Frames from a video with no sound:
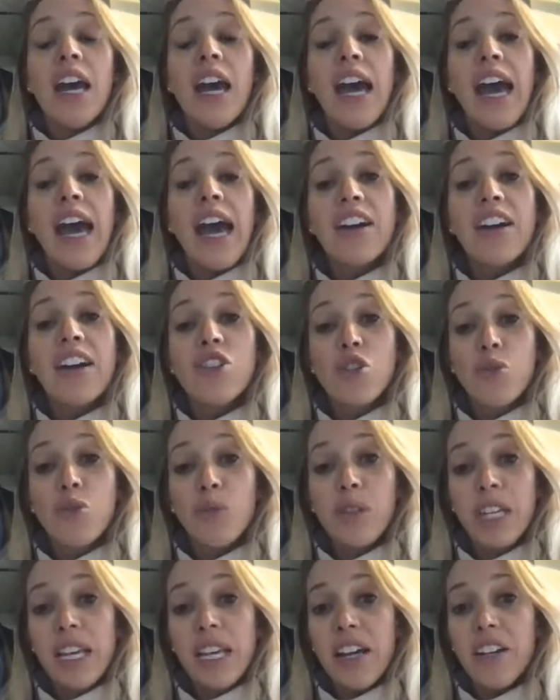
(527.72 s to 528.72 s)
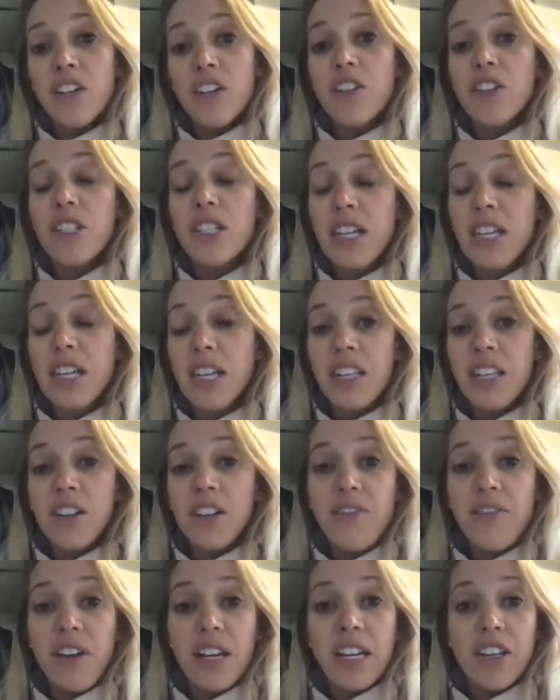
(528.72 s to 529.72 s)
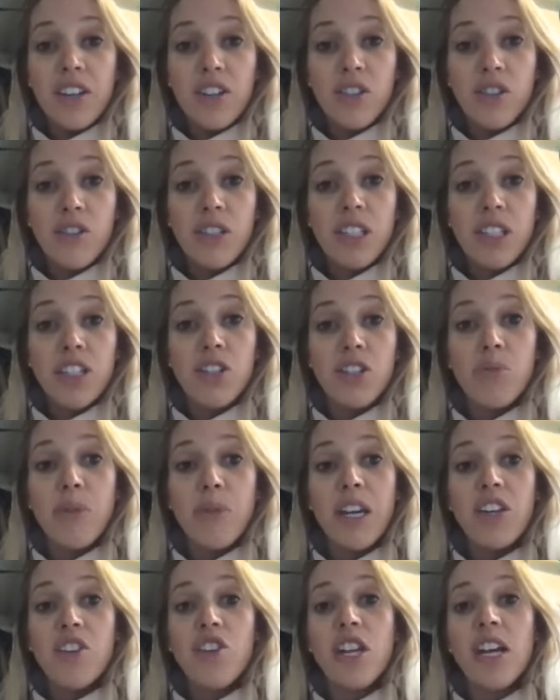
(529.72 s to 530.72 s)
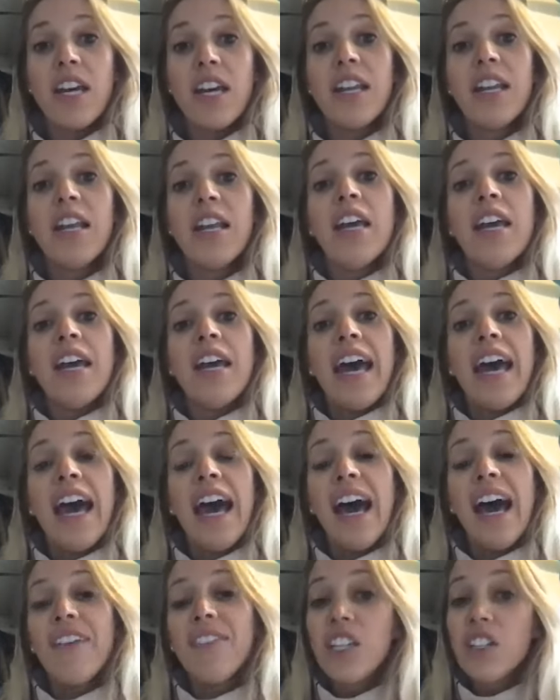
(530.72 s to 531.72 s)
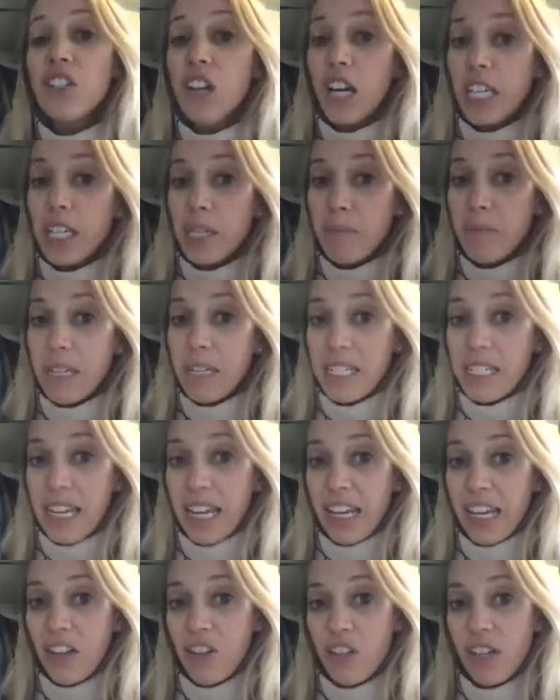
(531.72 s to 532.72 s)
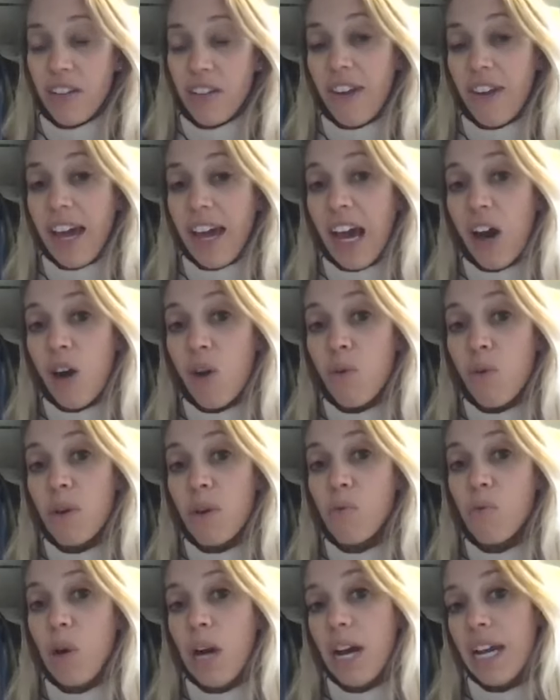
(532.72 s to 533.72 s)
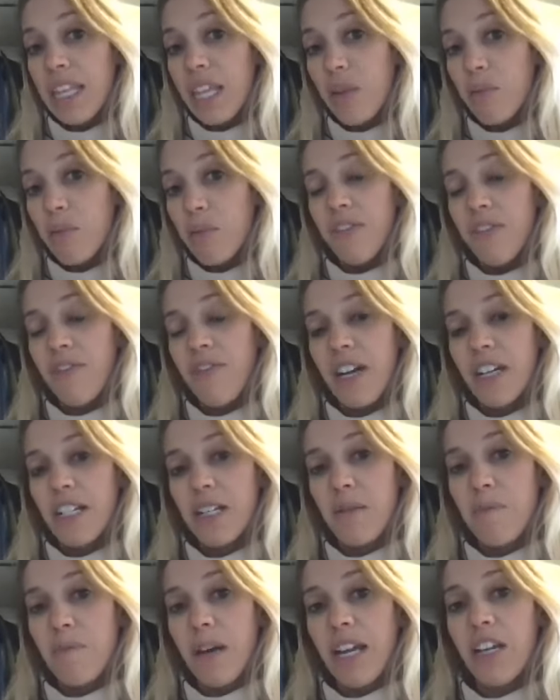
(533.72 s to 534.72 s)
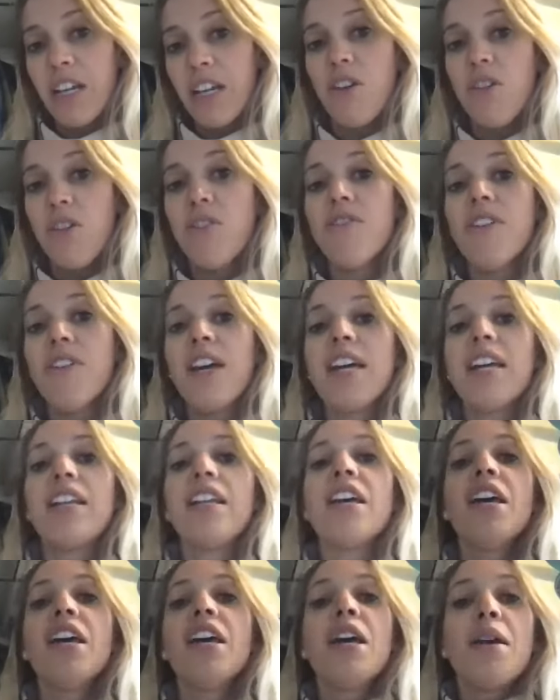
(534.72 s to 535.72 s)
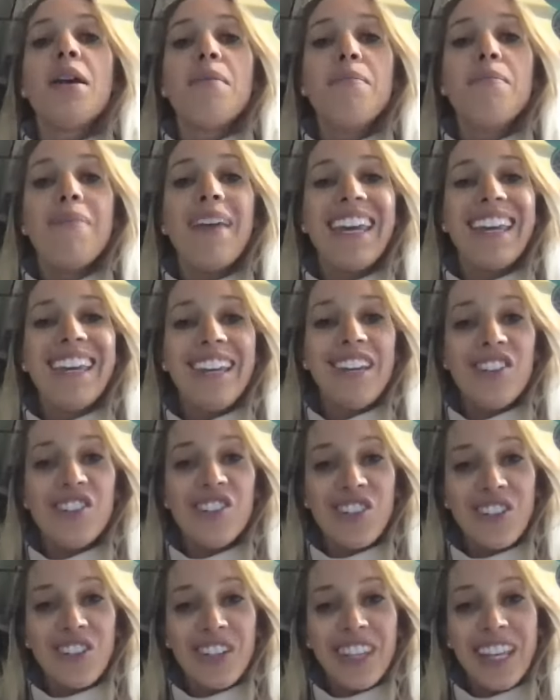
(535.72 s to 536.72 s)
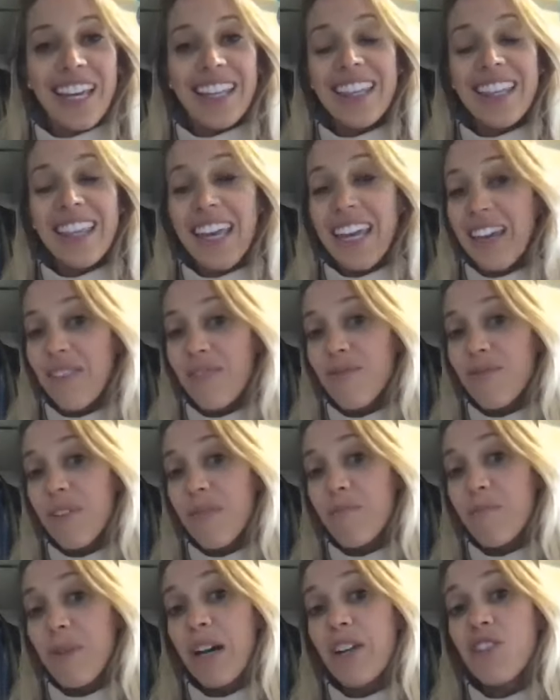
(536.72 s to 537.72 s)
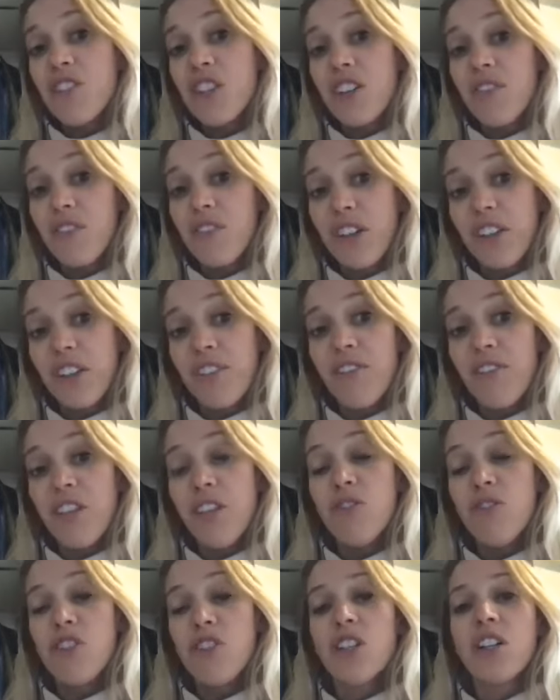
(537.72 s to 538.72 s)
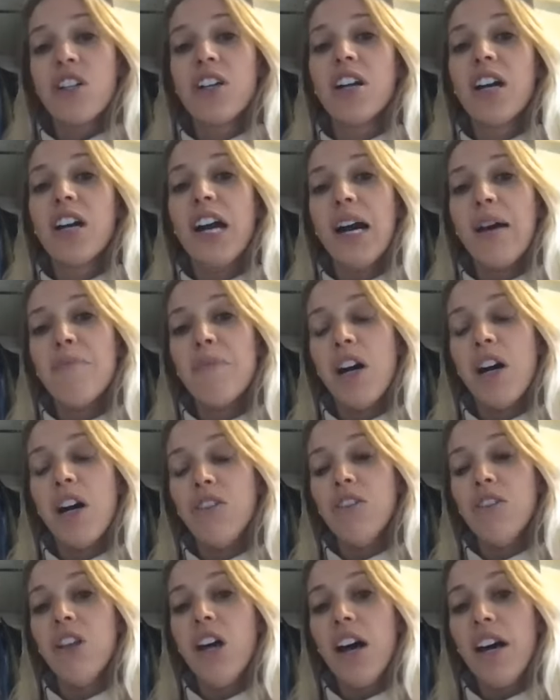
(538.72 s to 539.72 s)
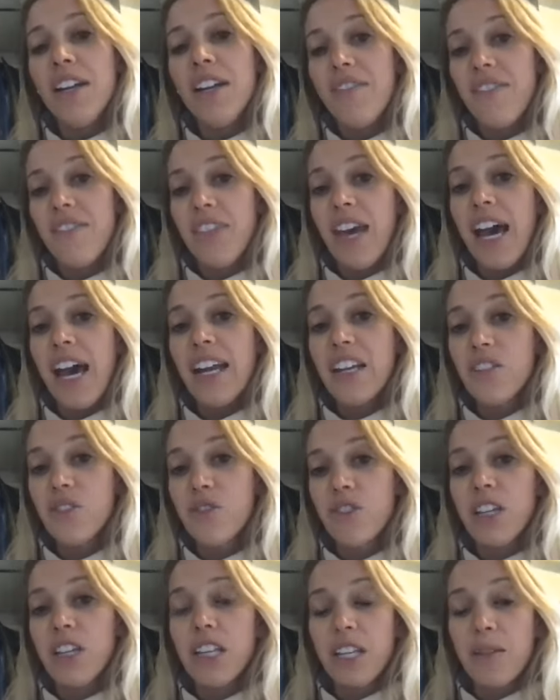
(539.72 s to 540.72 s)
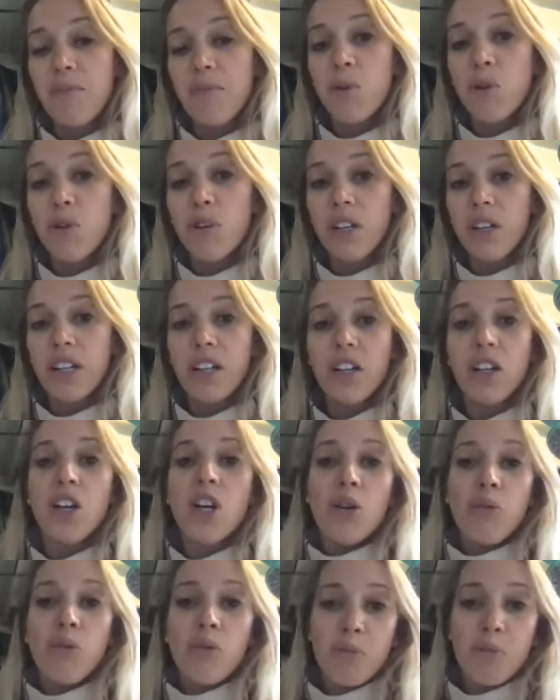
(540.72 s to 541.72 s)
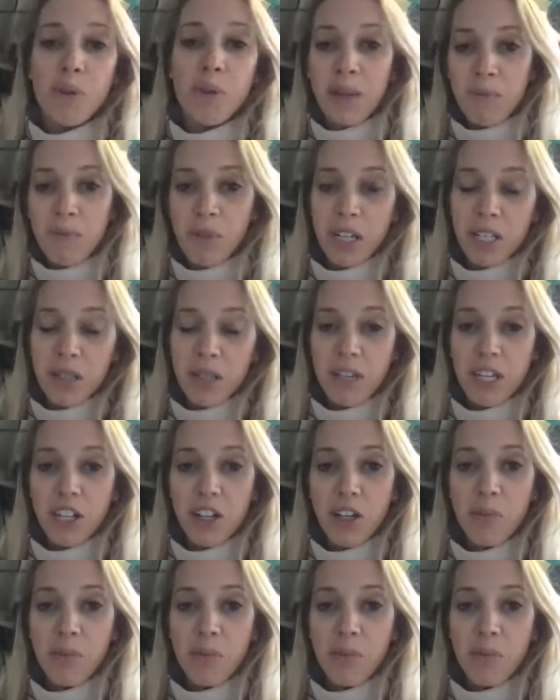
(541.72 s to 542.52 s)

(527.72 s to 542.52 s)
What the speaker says: actually understanding their financial situation, having documentation of how and why they were affected by COVID, making sure that they budget for the future. A lot of that is really important, which brings me to your